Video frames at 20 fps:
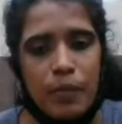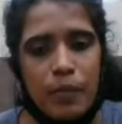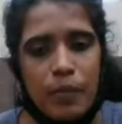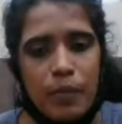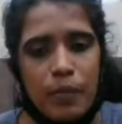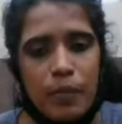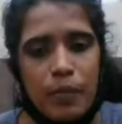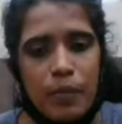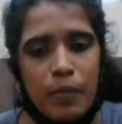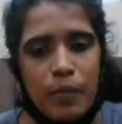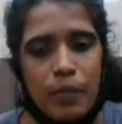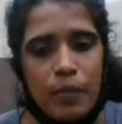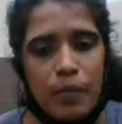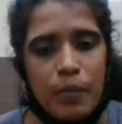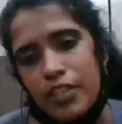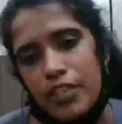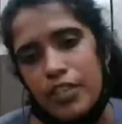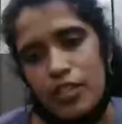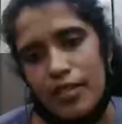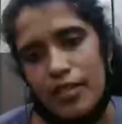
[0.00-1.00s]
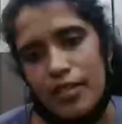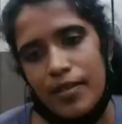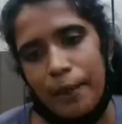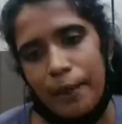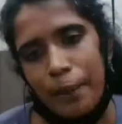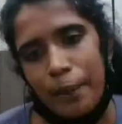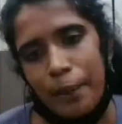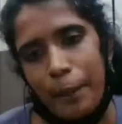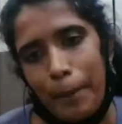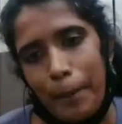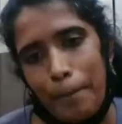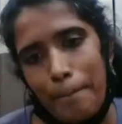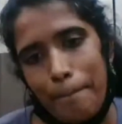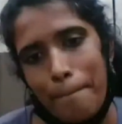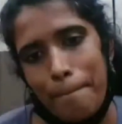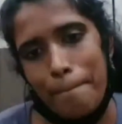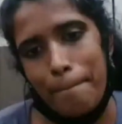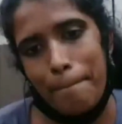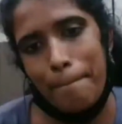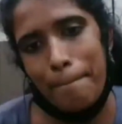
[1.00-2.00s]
the region?